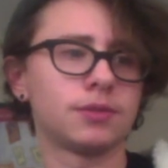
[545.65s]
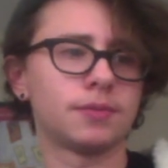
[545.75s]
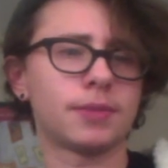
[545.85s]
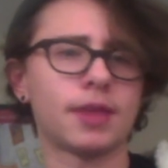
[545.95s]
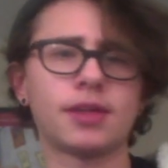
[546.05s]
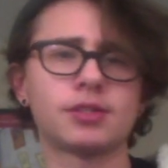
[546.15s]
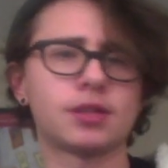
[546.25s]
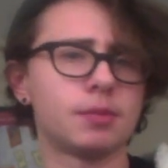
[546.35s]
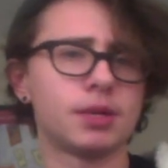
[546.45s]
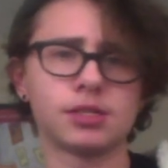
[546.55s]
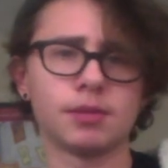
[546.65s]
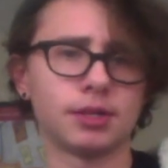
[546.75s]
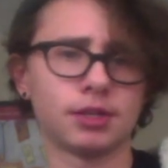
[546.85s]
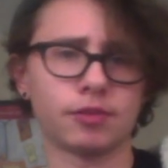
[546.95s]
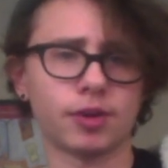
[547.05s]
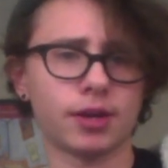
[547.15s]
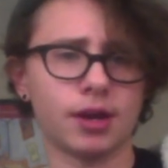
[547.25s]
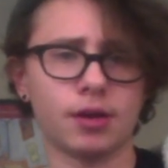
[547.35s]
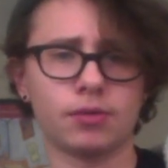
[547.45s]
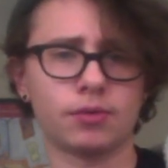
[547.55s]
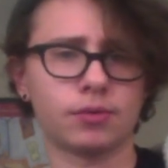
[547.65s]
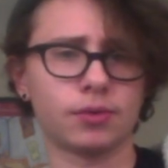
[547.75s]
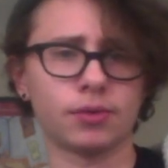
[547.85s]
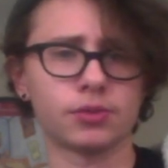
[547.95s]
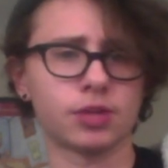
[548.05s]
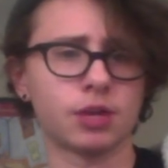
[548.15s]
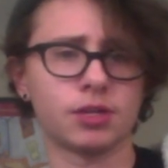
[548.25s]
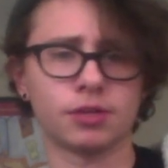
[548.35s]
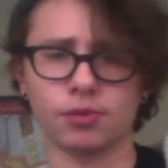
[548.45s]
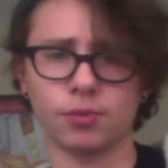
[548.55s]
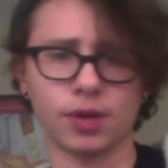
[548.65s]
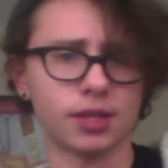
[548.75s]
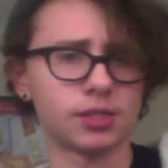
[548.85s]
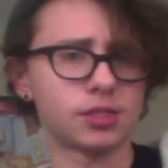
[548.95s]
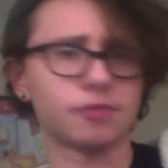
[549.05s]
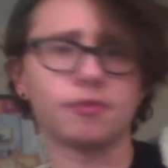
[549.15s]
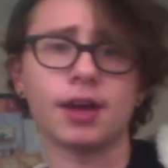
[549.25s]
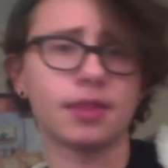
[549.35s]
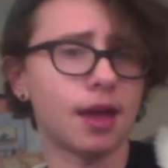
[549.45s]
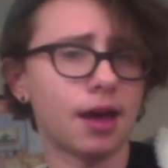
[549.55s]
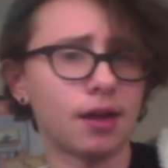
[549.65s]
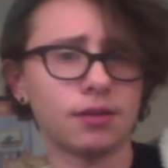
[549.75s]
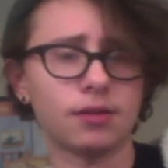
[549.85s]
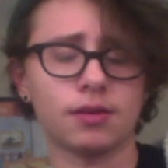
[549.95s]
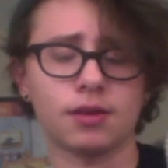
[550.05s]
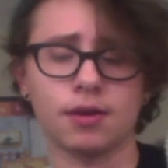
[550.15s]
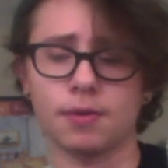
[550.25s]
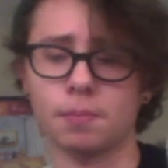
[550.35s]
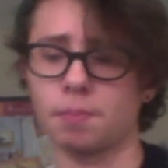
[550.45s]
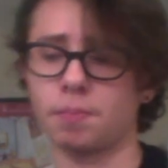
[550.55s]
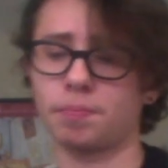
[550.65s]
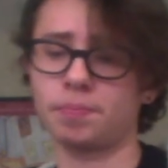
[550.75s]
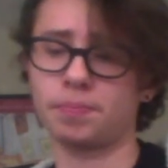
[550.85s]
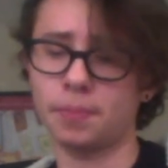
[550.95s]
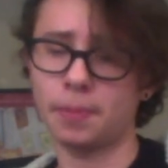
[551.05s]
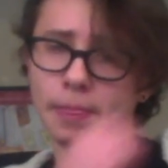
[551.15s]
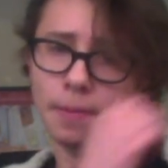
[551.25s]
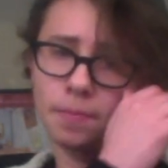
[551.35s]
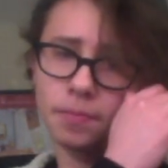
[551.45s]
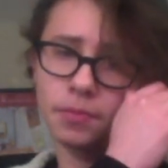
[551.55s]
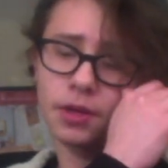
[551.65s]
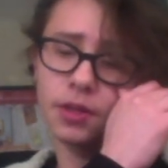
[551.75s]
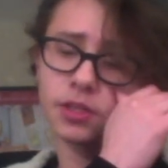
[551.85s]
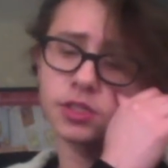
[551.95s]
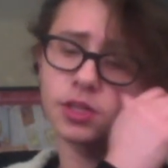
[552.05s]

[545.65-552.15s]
that that's going to mean something different now, or there's going to be different ways to find that. And this,